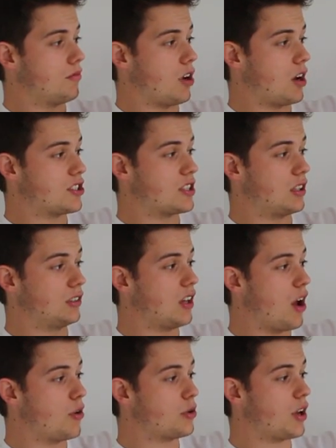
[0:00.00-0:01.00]
nice little
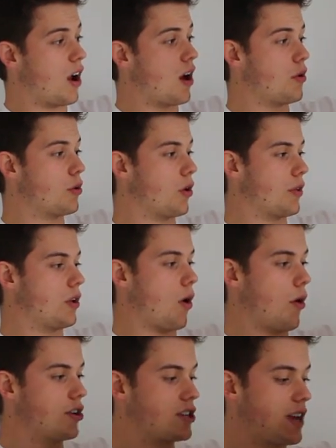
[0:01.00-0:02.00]
logo. Got the
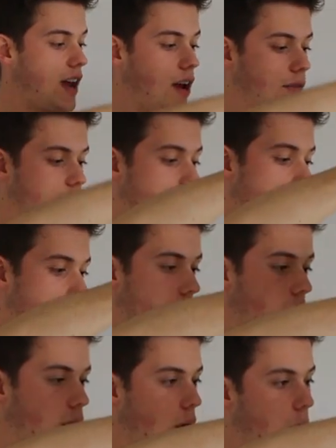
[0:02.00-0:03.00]
Norwich kit um,
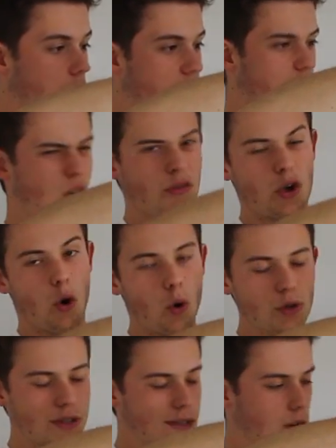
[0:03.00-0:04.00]
logo on there. Of
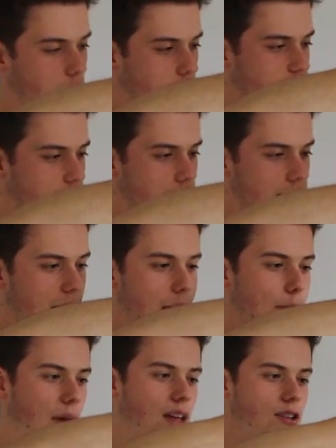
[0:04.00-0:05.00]
course, it's a Norwich City
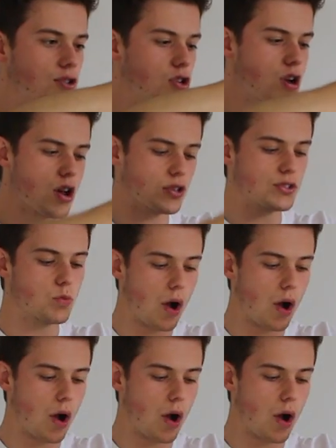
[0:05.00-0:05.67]
kit, but it's just